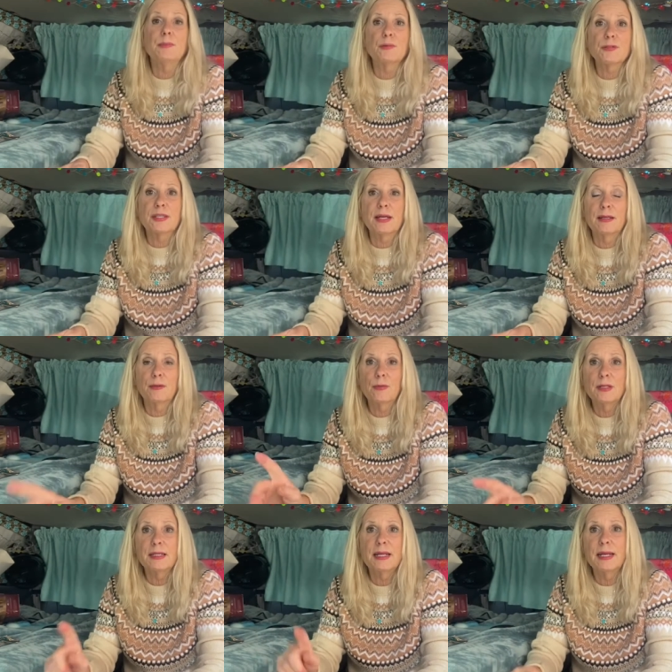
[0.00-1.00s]
It
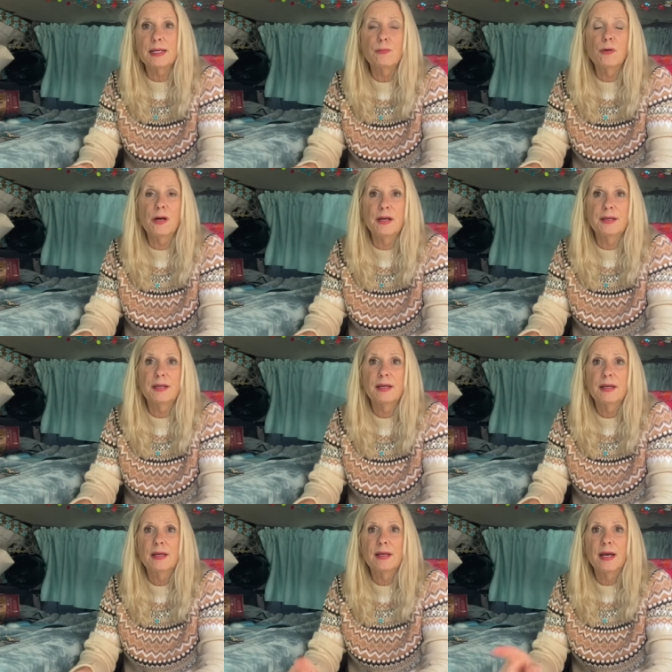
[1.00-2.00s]
was at 81
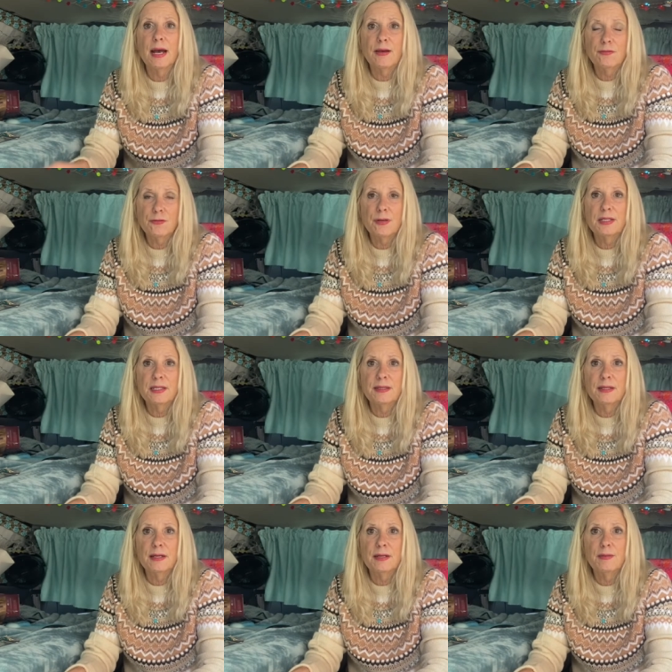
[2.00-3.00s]
after I did
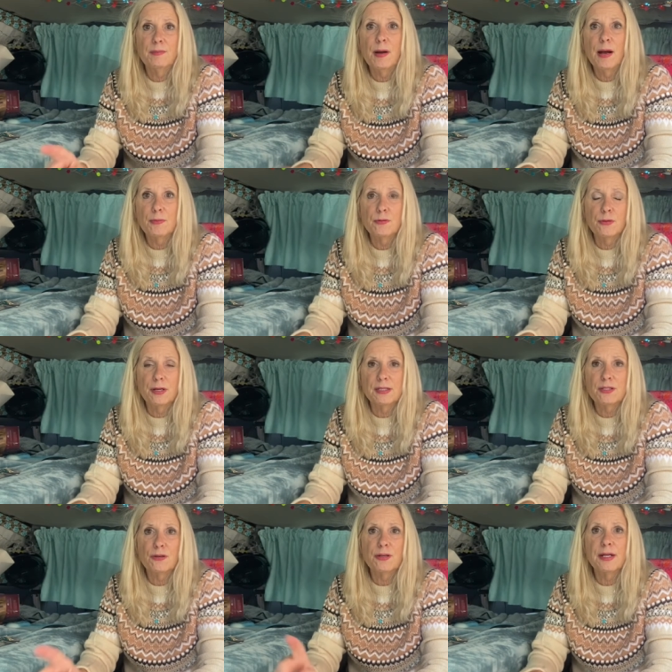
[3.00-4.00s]
the popcorn. I
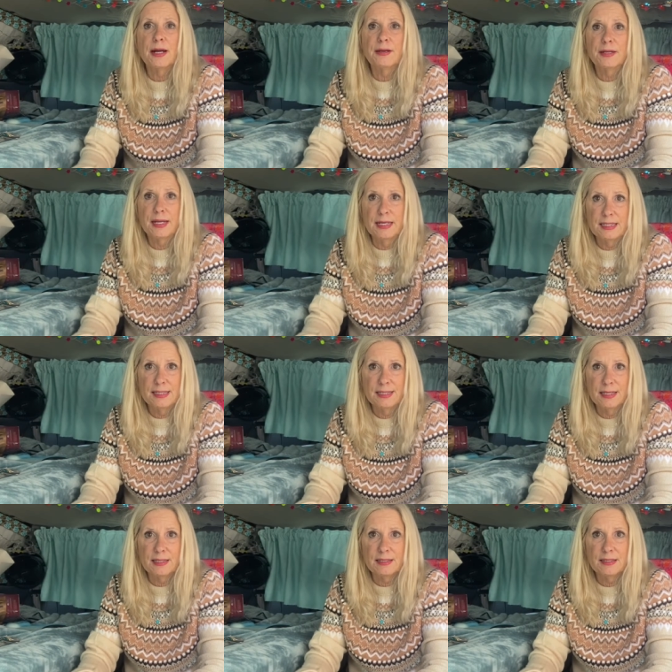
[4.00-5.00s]
started out at
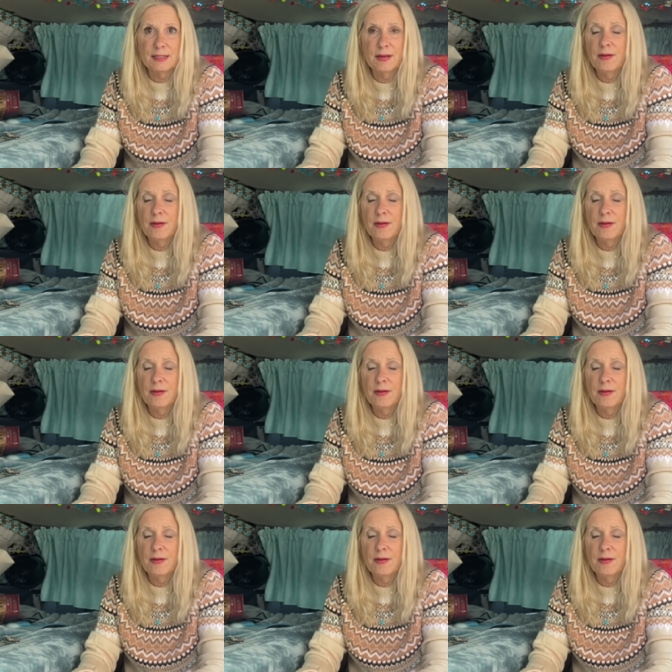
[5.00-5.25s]
86.